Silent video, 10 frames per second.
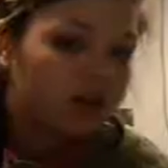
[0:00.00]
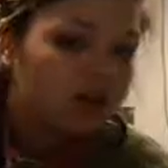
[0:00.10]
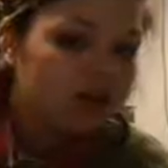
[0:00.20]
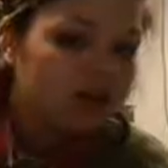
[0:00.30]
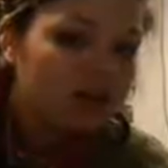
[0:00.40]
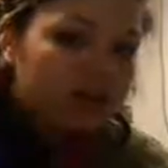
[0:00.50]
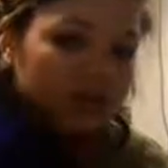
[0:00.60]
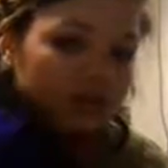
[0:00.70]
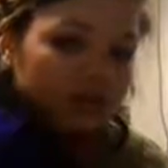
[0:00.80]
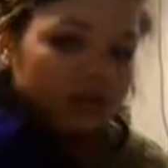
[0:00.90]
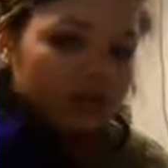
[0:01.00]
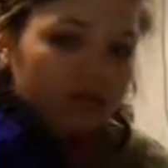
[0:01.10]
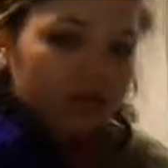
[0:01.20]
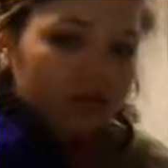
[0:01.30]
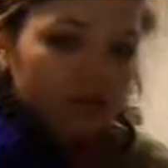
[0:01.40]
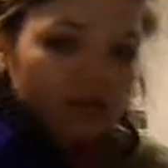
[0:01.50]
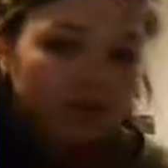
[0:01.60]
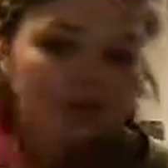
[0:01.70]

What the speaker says: (silence)